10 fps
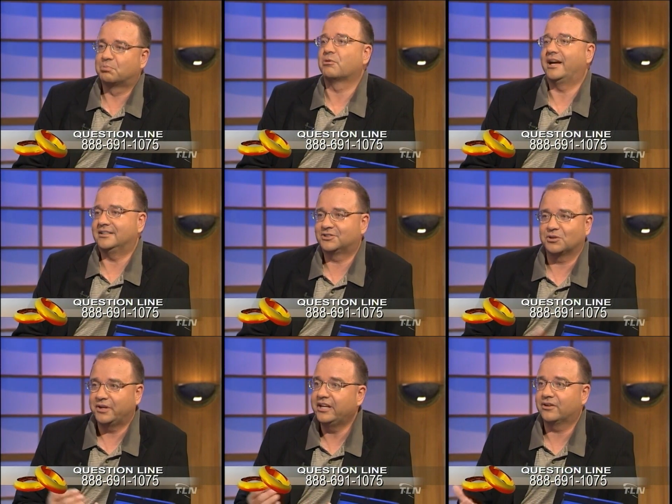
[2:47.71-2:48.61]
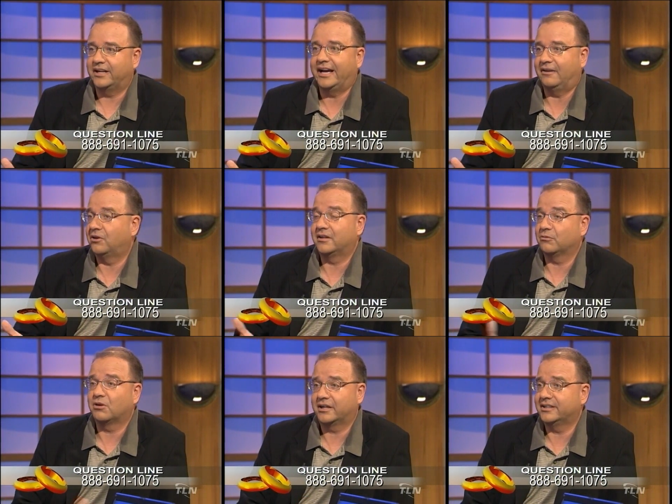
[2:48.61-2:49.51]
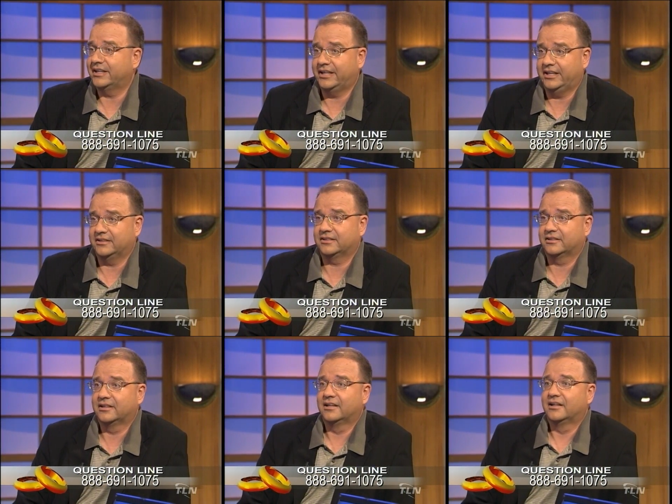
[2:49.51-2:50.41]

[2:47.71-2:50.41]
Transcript: bread so he could have all he wanted to eat.